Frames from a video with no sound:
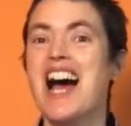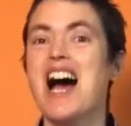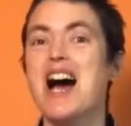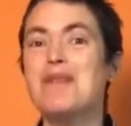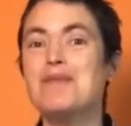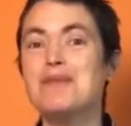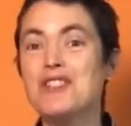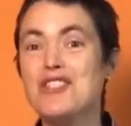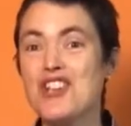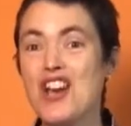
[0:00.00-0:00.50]

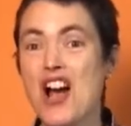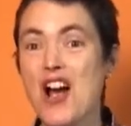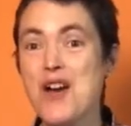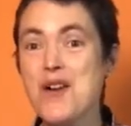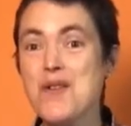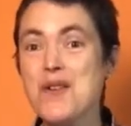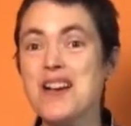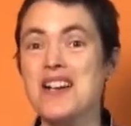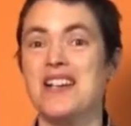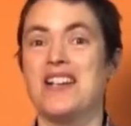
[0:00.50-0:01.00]
I'm Jo.
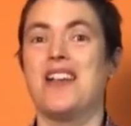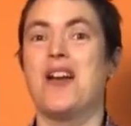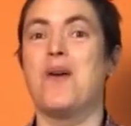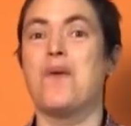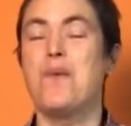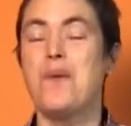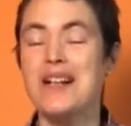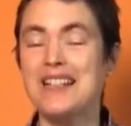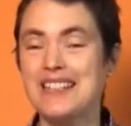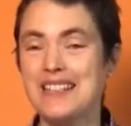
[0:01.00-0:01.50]

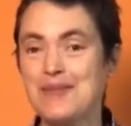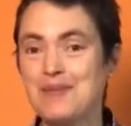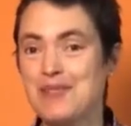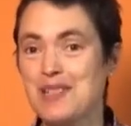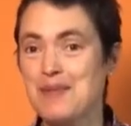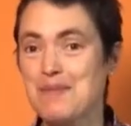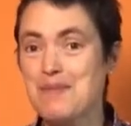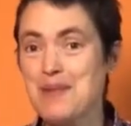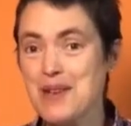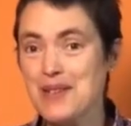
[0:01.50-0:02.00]
Welcome
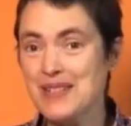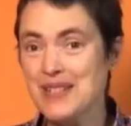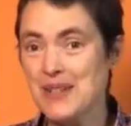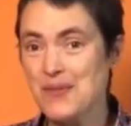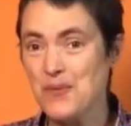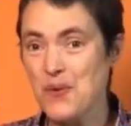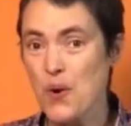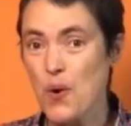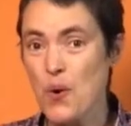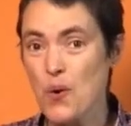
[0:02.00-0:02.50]
to Music
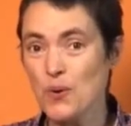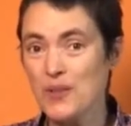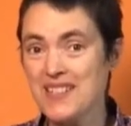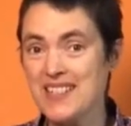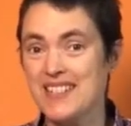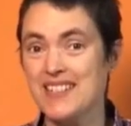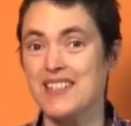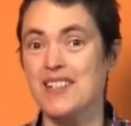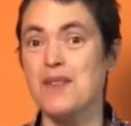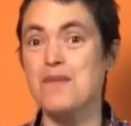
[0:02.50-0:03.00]
for
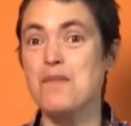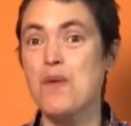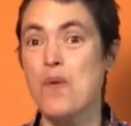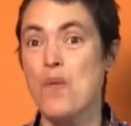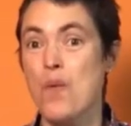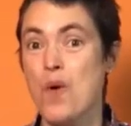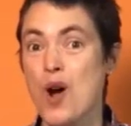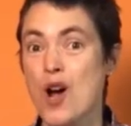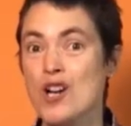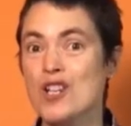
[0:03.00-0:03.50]
Autism
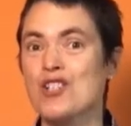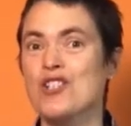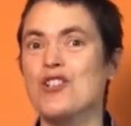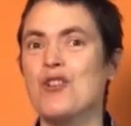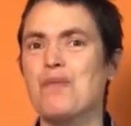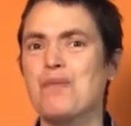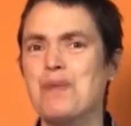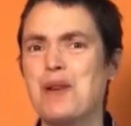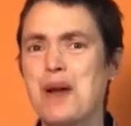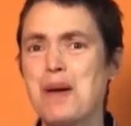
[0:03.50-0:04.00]

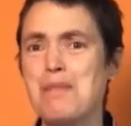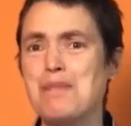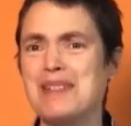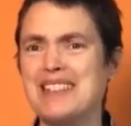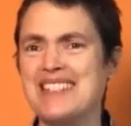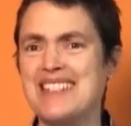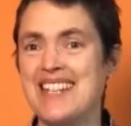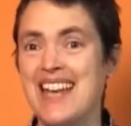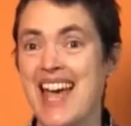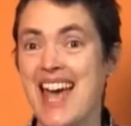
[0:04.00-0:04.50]
workshop number
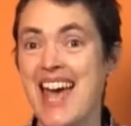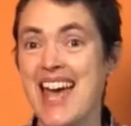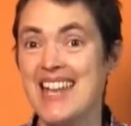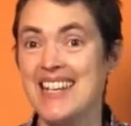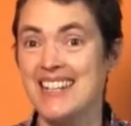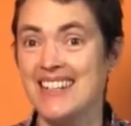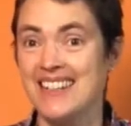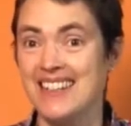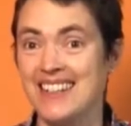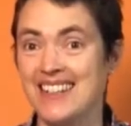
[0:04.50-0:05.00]

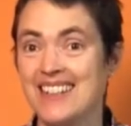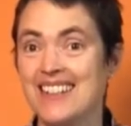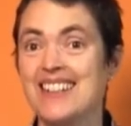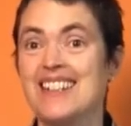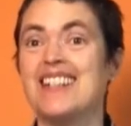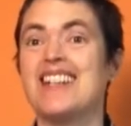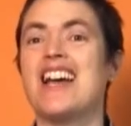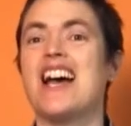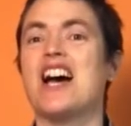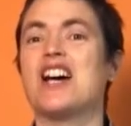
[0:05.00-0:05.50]
10,
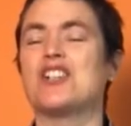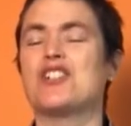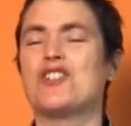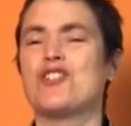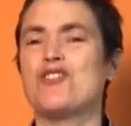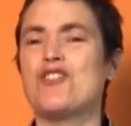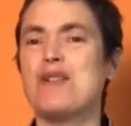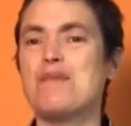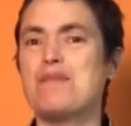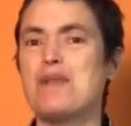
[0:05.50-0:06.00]
a
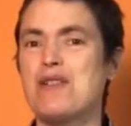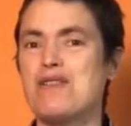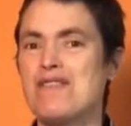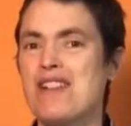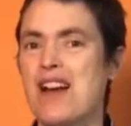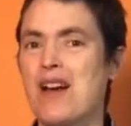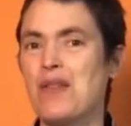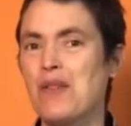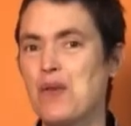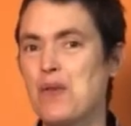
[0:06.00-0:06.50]
trip
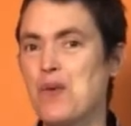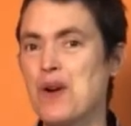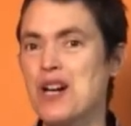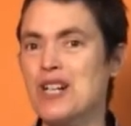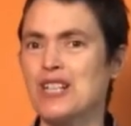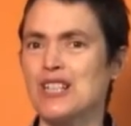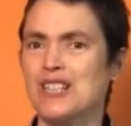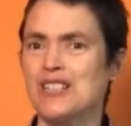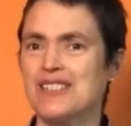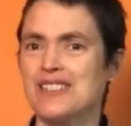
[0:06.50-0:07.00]
around the
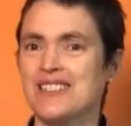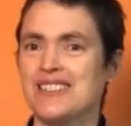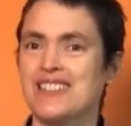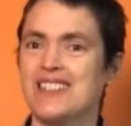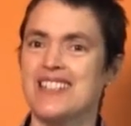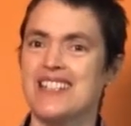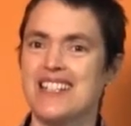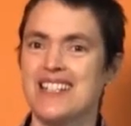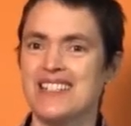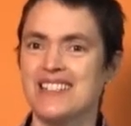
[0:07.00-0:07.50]
world.
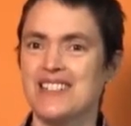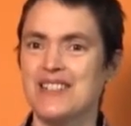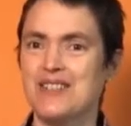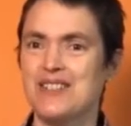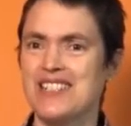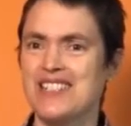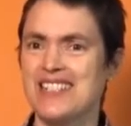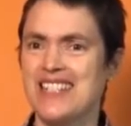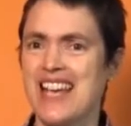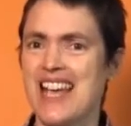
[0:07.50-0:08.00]
So
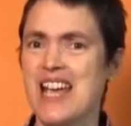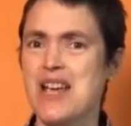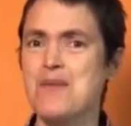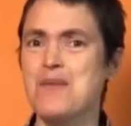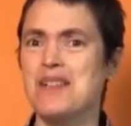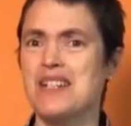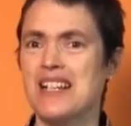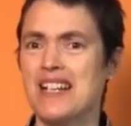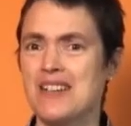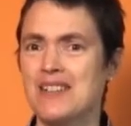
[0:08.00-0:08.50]
today
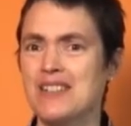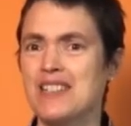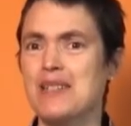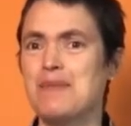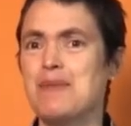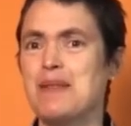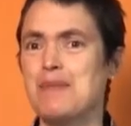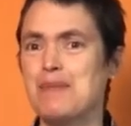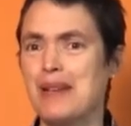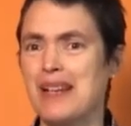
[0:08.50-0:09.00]
we're going
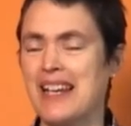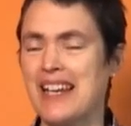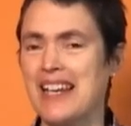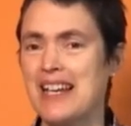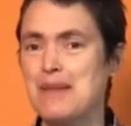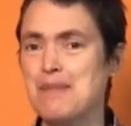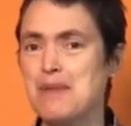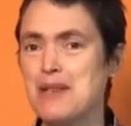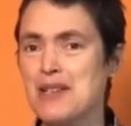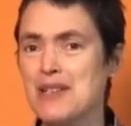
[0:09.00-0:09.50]
to be
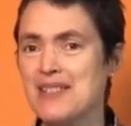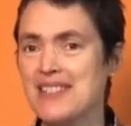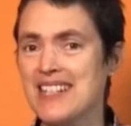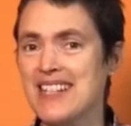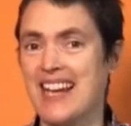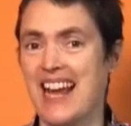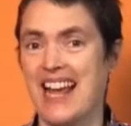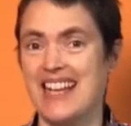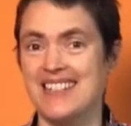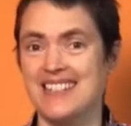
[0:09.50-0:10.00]
playing
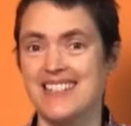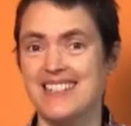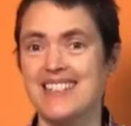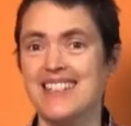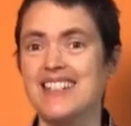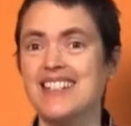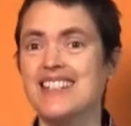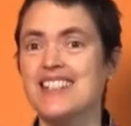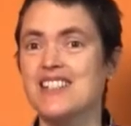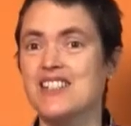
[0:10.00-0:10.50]
music and
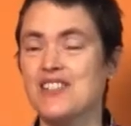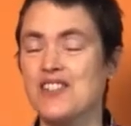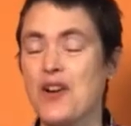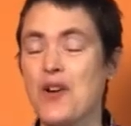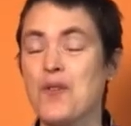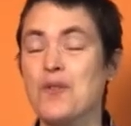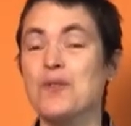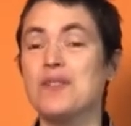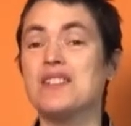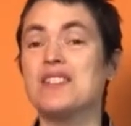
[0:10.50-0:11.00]
singing
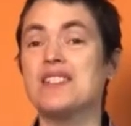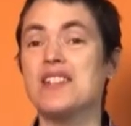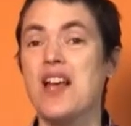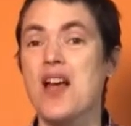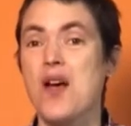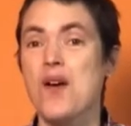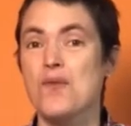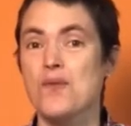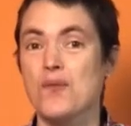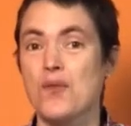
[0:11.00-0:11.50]
songs
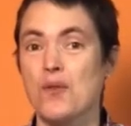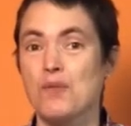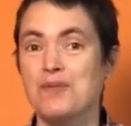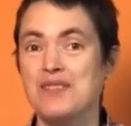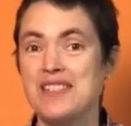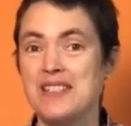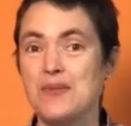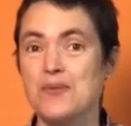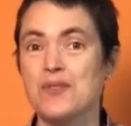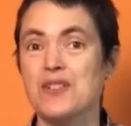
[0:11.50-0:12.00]
from
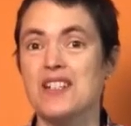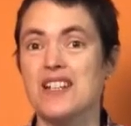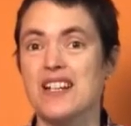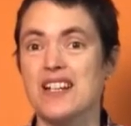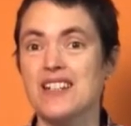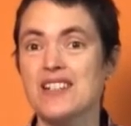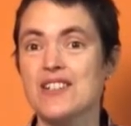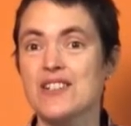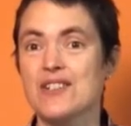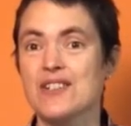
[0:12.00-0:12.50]
different
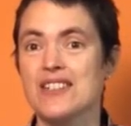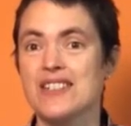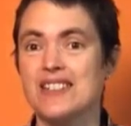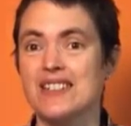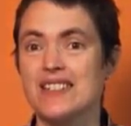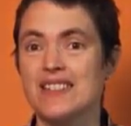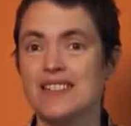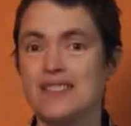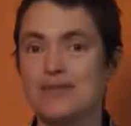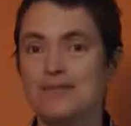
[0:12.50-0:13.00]

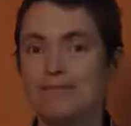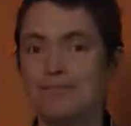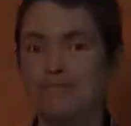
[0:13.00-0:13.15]
countries.